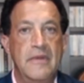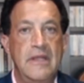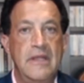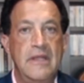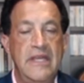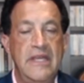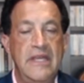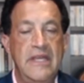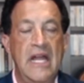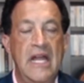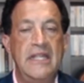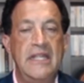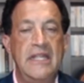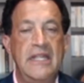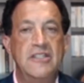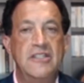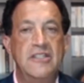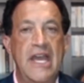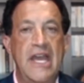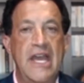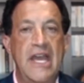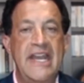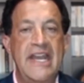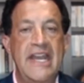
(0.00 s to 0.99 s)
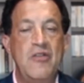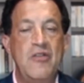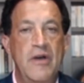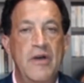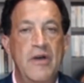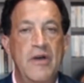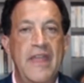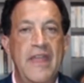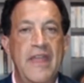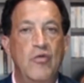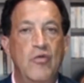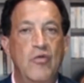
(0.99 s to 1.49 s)
yelling to
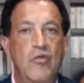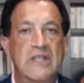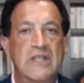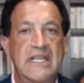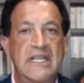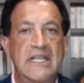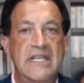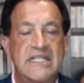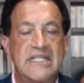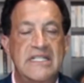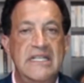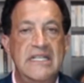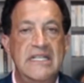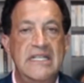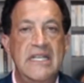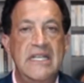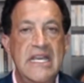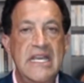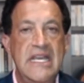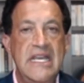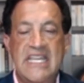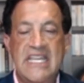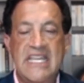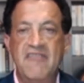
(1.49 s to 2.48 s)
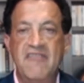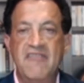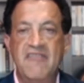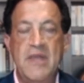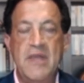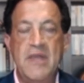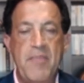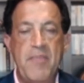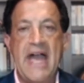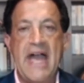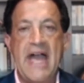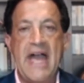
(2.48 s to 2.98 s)
anyone that would listen, "Give
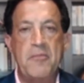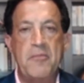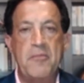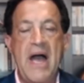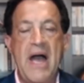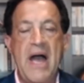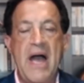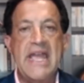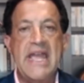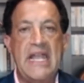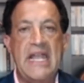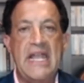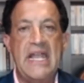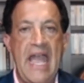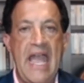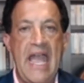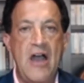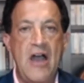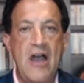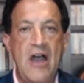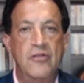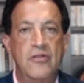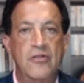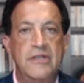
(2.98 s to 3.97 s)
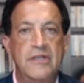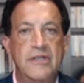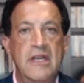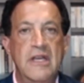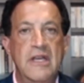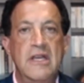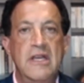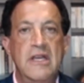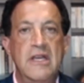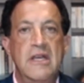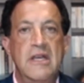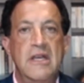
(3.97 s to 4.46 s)
me back my account.
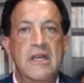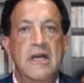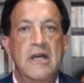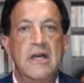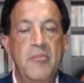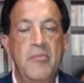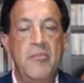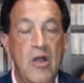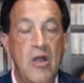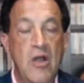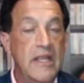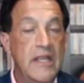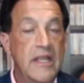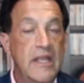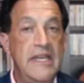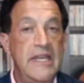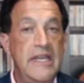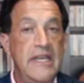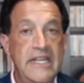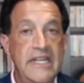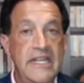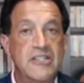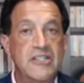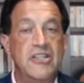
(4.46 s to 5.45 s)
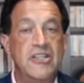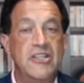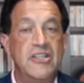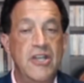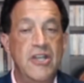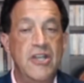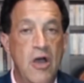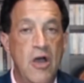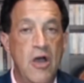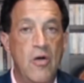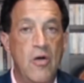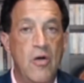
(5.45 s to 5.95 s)
America needs to
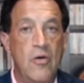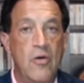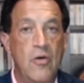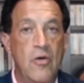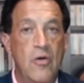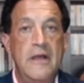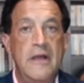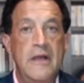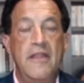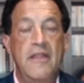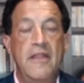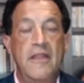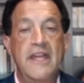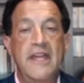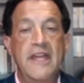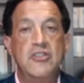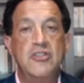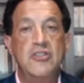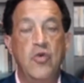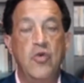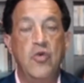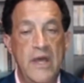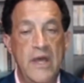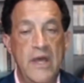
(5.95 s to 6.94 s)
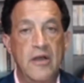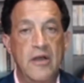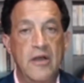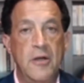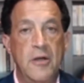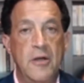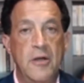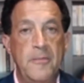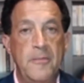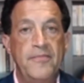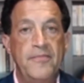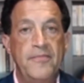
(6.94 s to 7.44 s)
know that
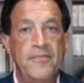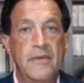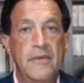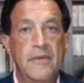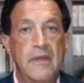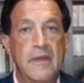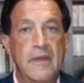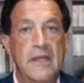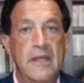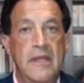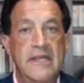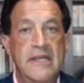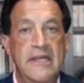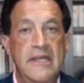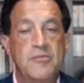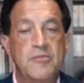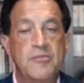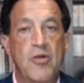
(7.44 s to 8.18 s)
Twitter is